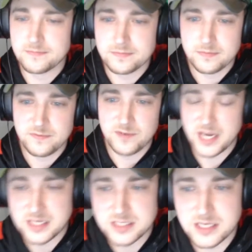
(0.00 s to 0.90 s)

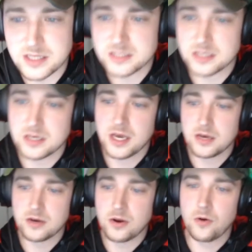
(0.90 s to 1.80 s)
finance on this
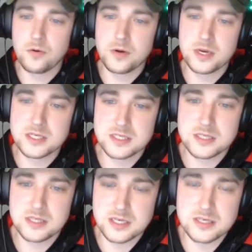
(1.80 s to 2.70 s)
and know
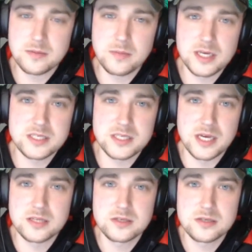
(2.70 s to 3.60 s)
does it make
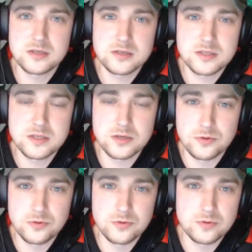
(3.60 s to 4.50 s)
sense
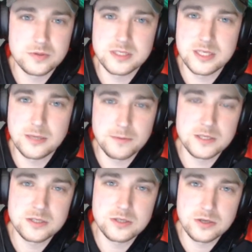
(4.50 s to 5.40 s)
to dip
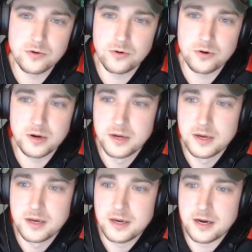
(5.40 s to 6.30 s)
into your
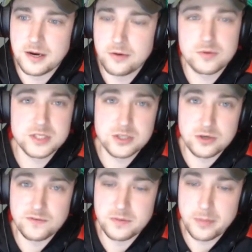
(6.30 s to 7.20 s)

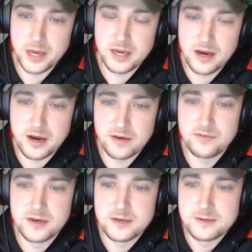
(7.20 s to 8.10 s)
reserve to pay it off.
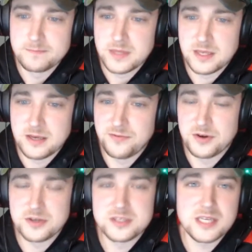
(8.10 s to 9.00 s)
If
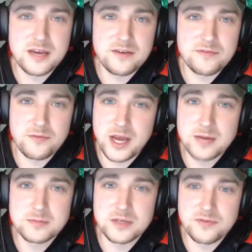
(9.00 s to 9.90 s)
you're a Dave
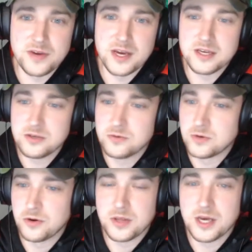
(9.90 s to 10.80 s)
Ramsey fan, you
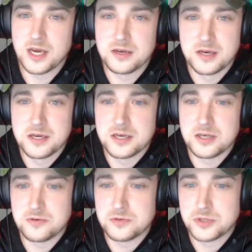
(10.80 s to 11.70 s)
know that
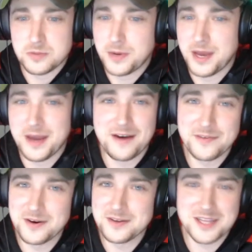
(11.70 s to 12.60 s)
you should pay off
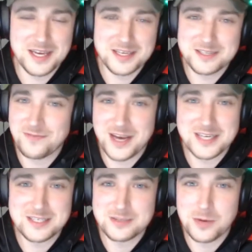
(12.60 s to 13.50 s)
all debt as
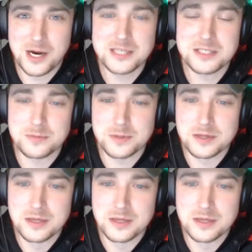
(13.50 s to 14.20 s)
fast as possible.